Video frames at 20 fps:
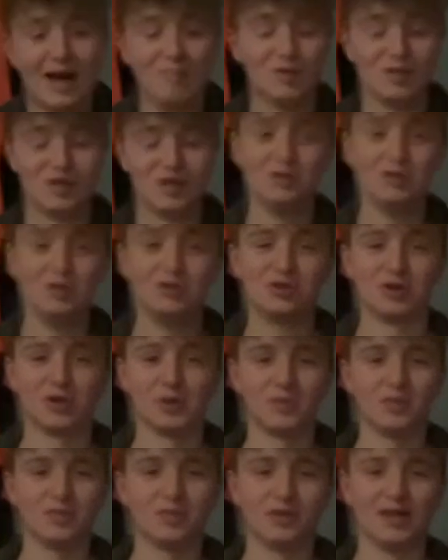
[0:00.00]
I'm a huge
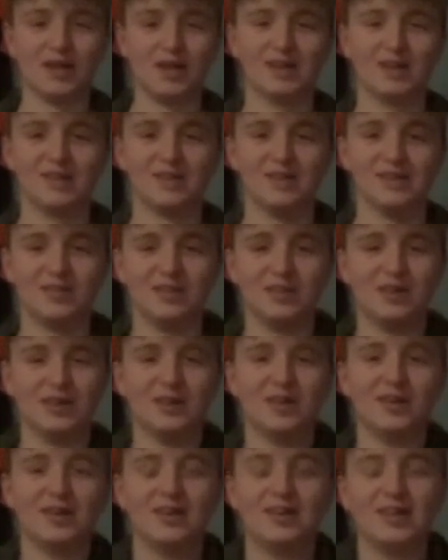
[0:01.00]
Terps fan,
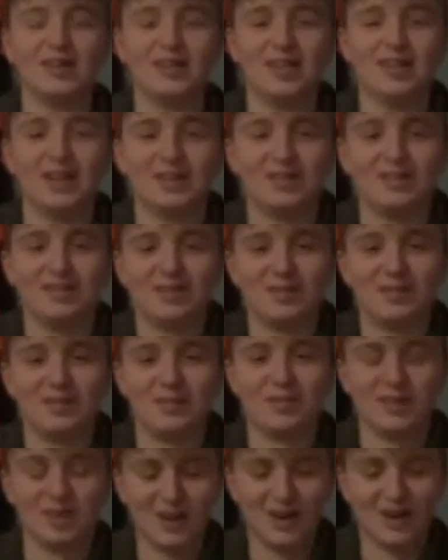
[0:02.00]
so that's
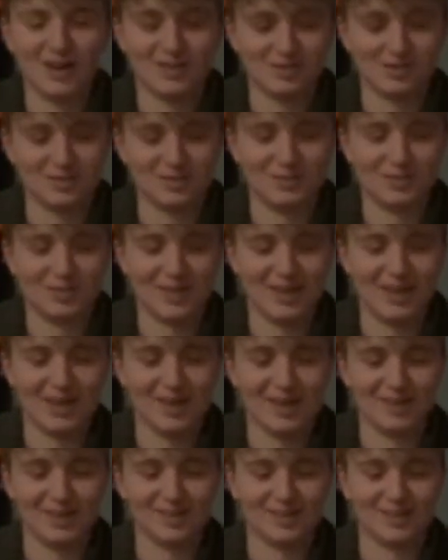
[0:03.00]
pretty awesome.
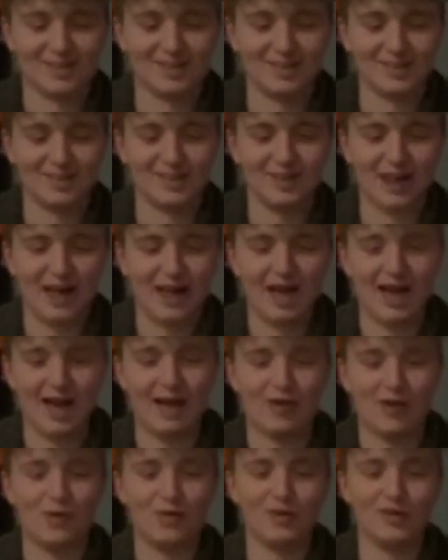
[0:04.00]
And I
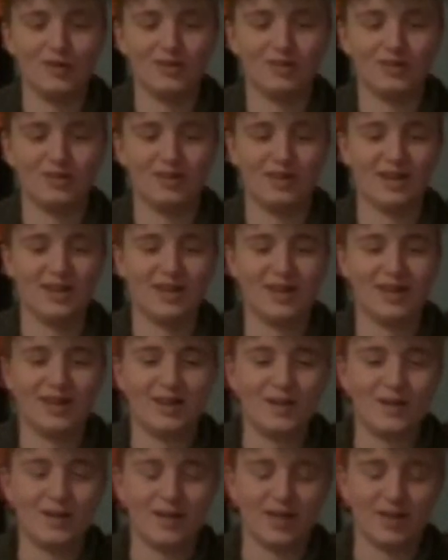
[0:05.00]
always
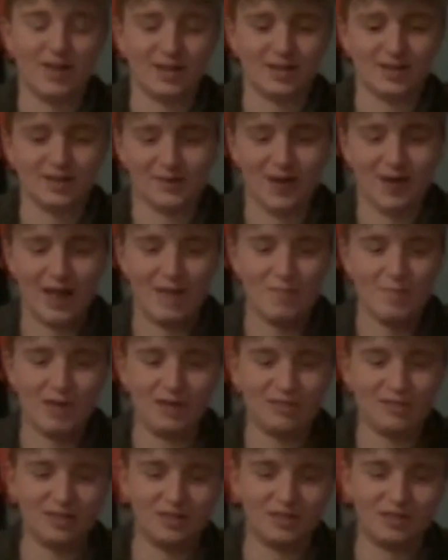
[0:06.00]
I
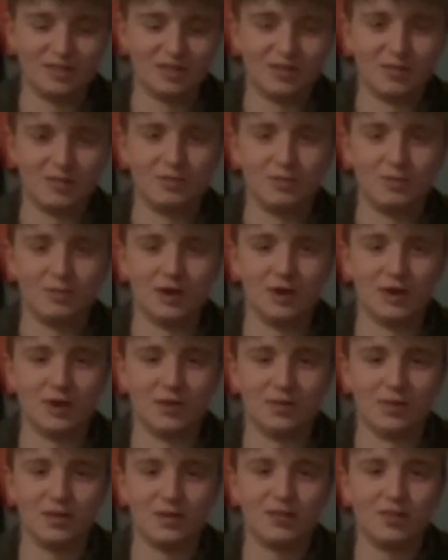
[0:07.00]
messaged a few Maryland
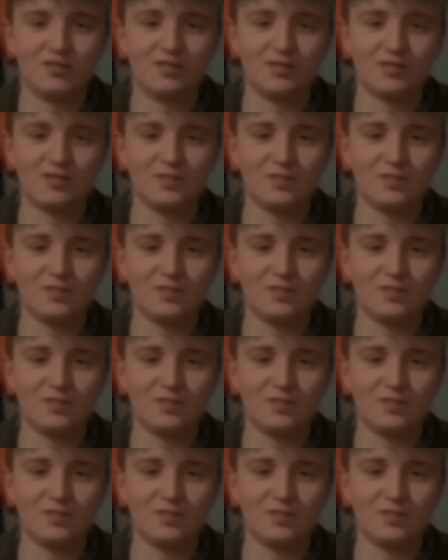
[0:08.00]
players